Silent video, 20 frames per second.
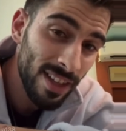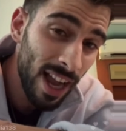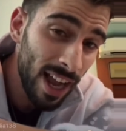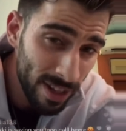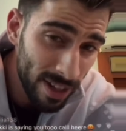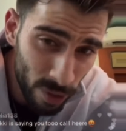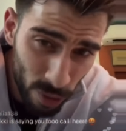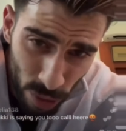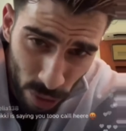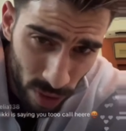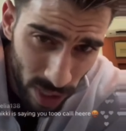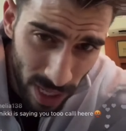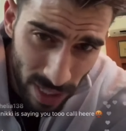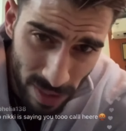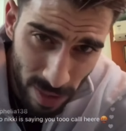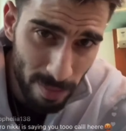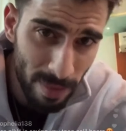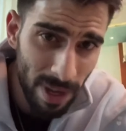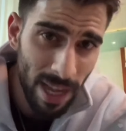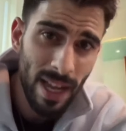I know you
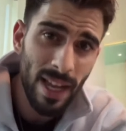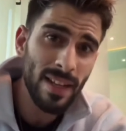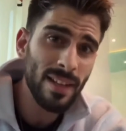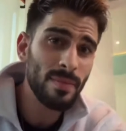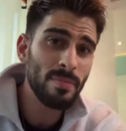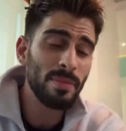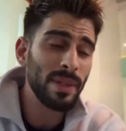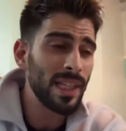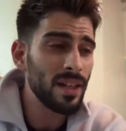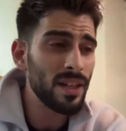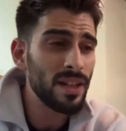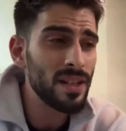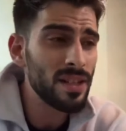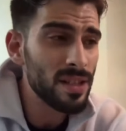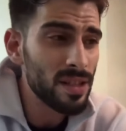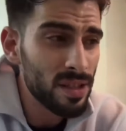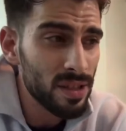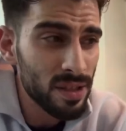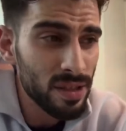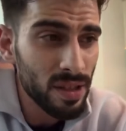guys are mad
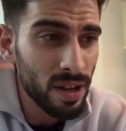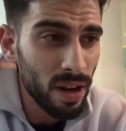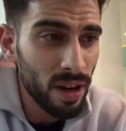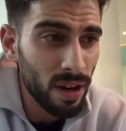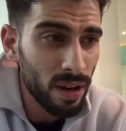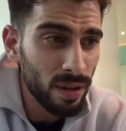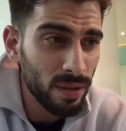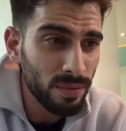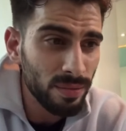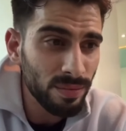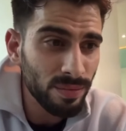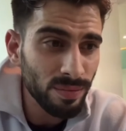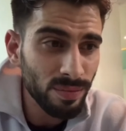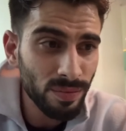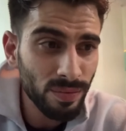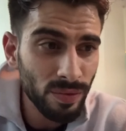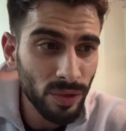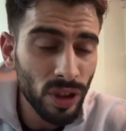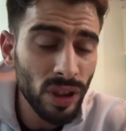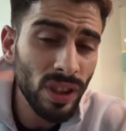because
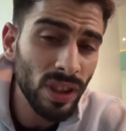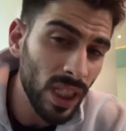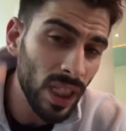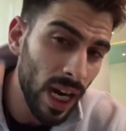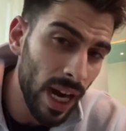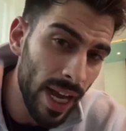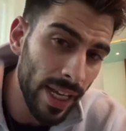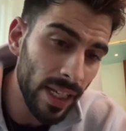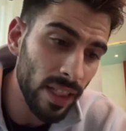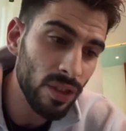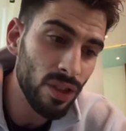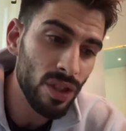she's crying.